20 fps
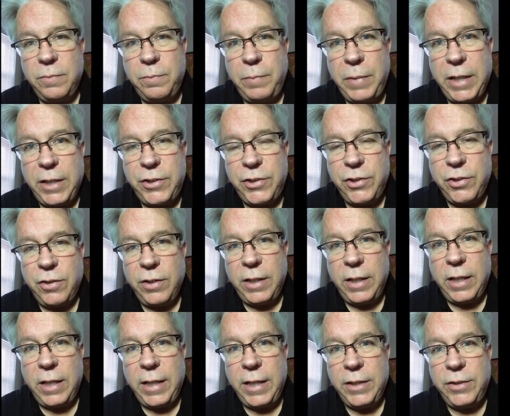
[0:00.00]
picture and
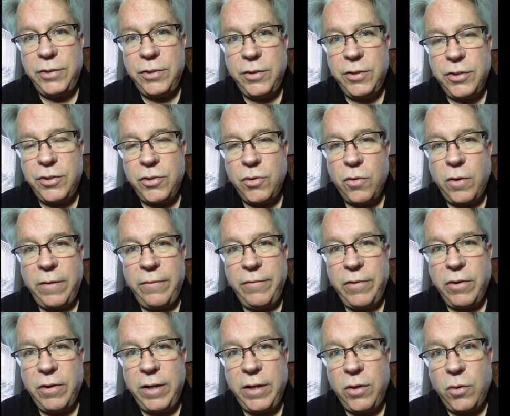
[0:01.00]
into the story
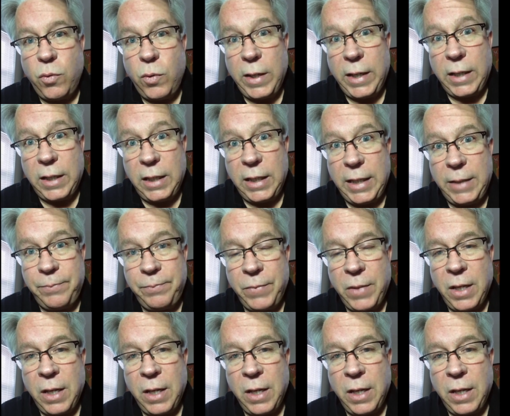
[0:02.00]
very quickly.